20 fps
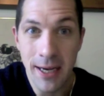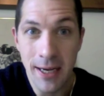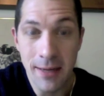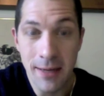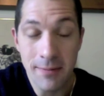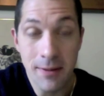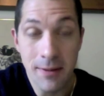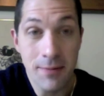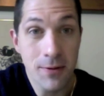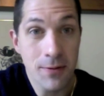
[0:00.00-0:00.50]

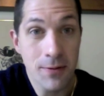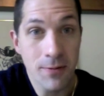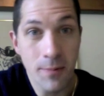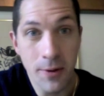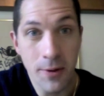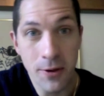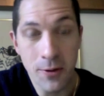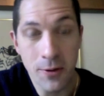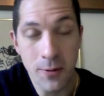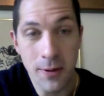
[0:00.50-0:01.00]
if you're
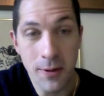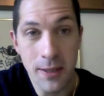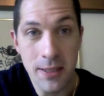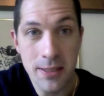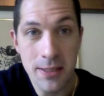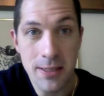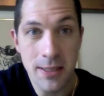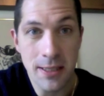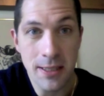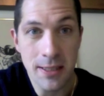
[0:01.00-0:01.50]
familiar with these
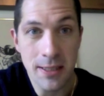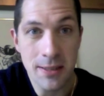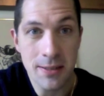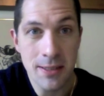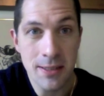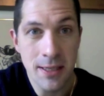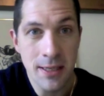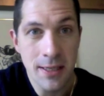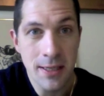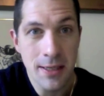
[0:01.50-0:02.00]
things.
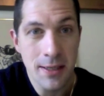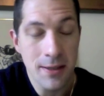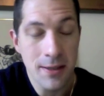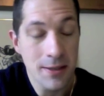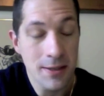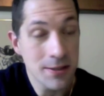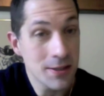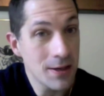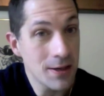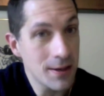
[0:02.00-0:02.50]

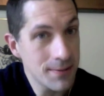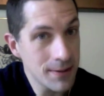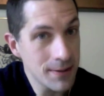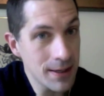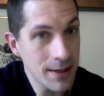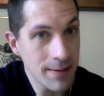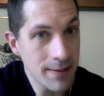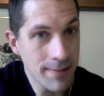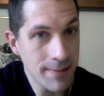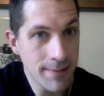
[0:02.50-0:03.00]
There's an awful
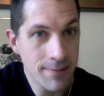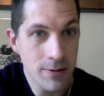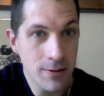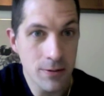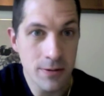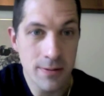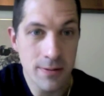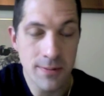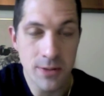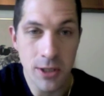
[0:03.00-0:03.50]
lot of
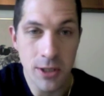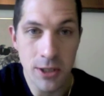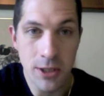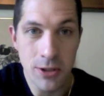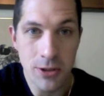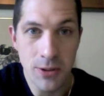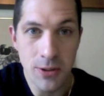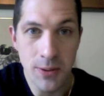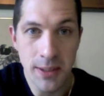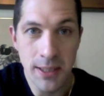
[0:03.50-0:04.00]
influence of John
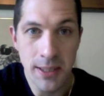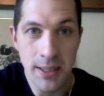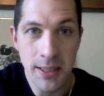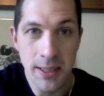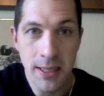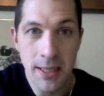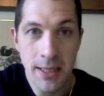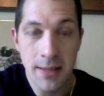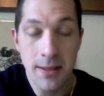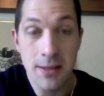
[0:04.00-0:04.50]
Dewey,
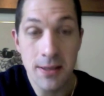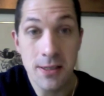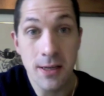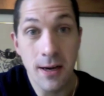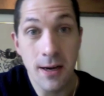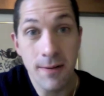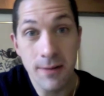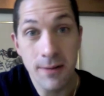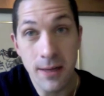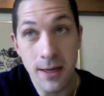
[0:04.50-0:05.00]
there's an
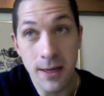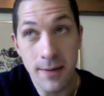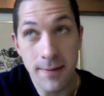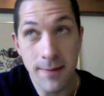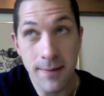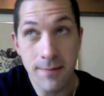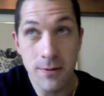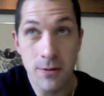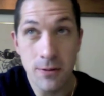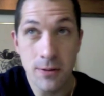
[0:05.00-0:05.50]
awful lot of
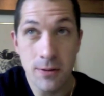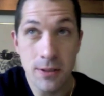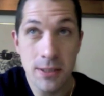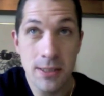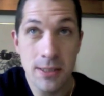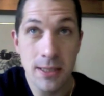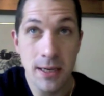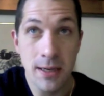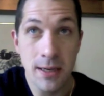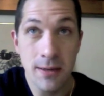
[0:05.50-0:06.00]
influence
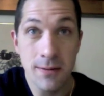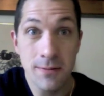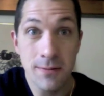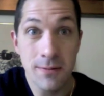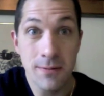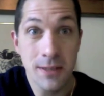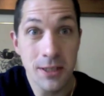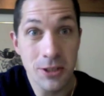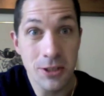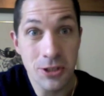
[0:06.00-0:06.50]
of
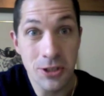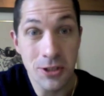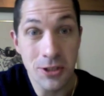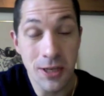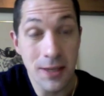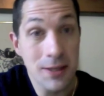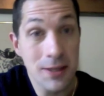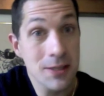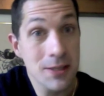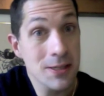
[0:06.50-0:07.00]
Nietzsche,
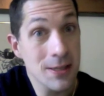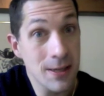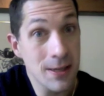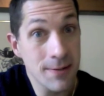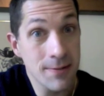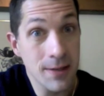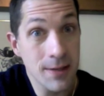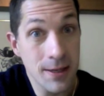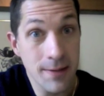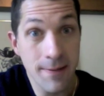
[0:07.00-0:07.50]
and there's an
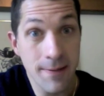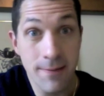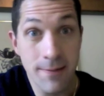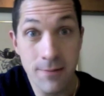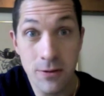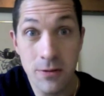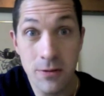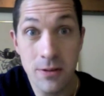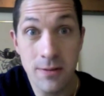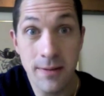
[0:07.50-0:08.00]
awful lot of
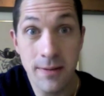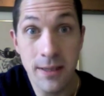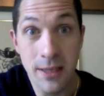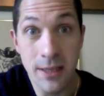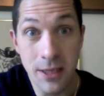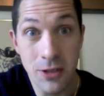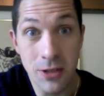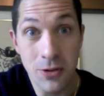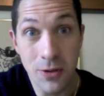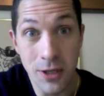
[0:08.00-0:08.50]
influence of
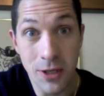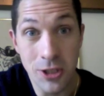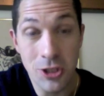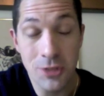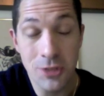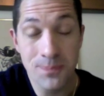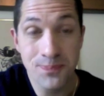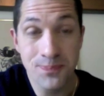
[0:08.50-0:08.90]
Elliot Deutsch.